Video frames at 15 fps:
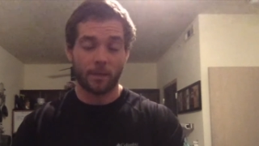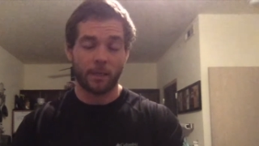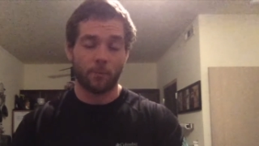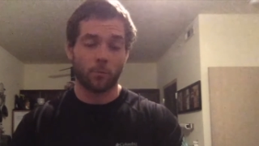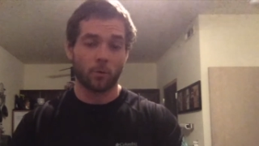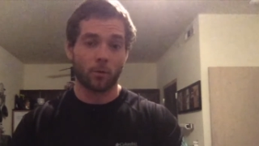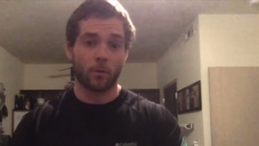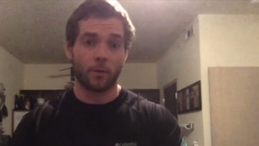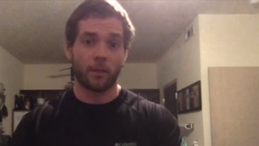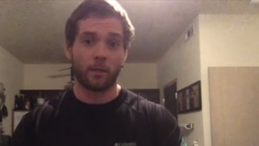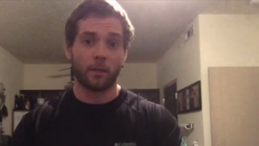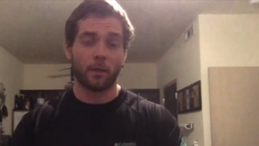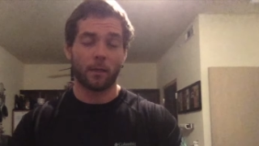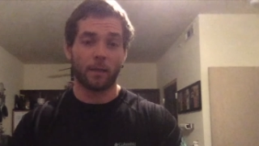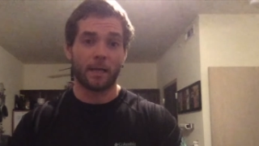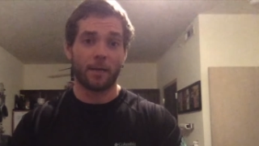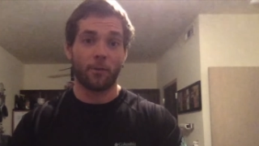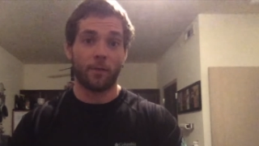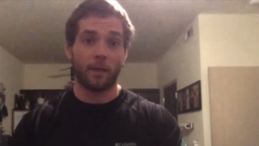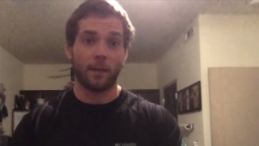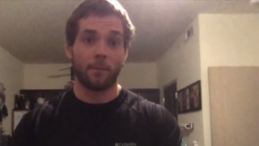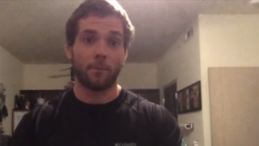and we're going to allow
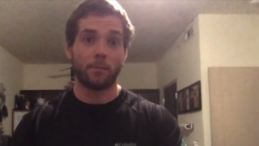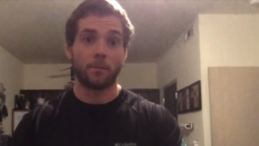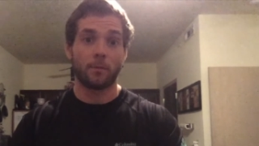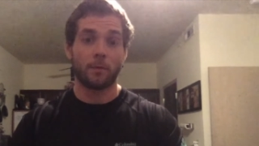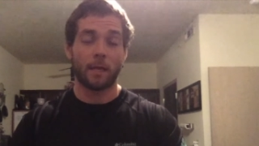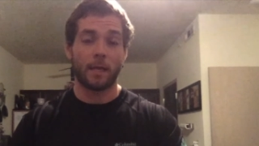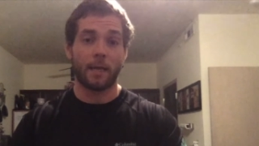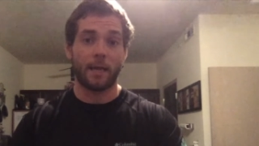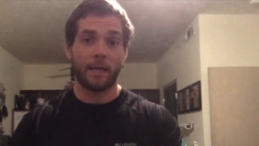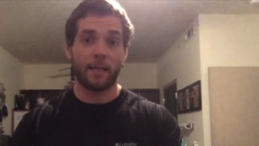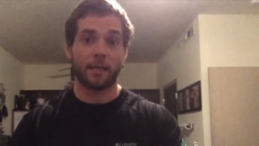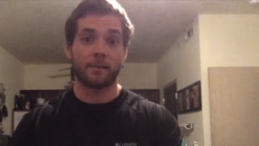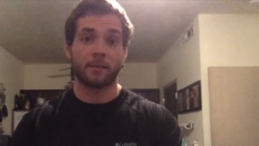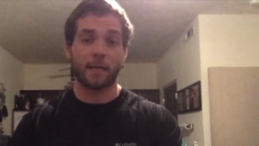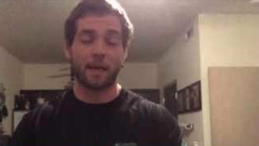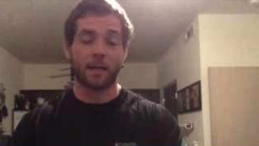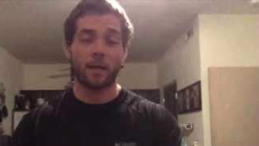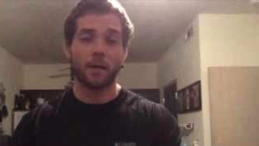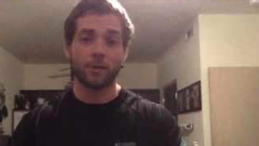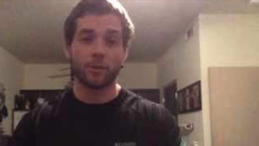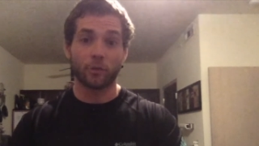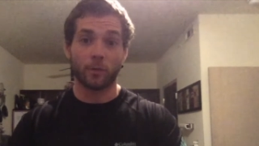them and annex that
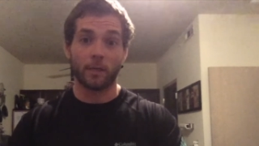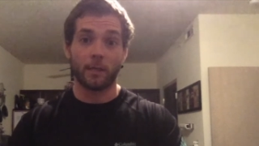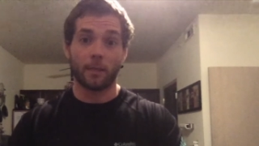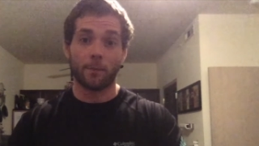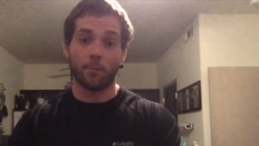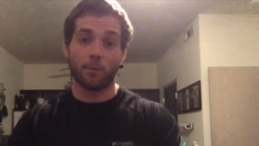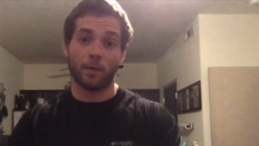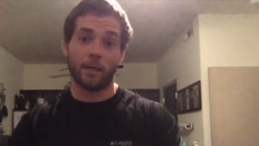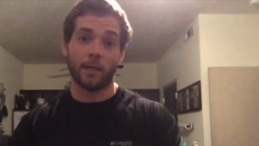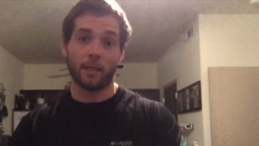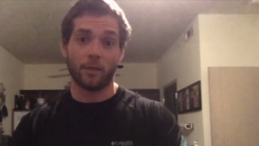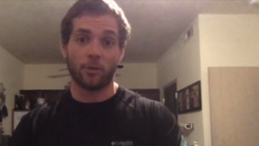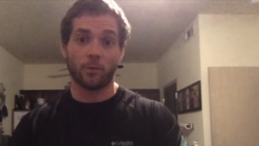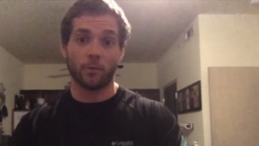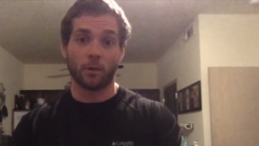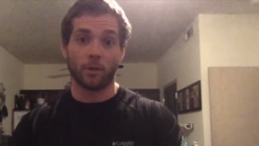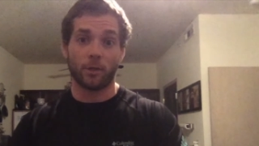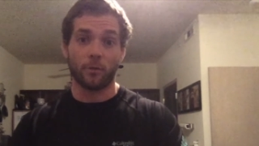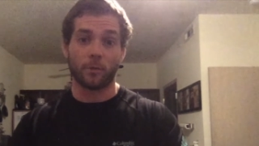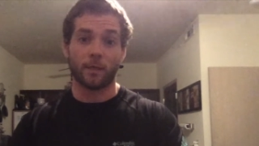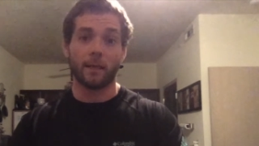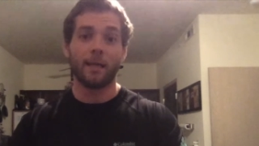country and bring it into our
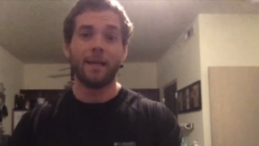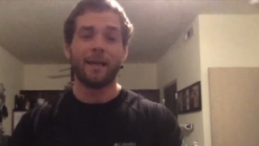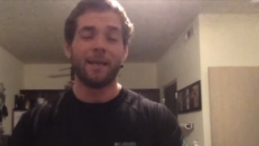union.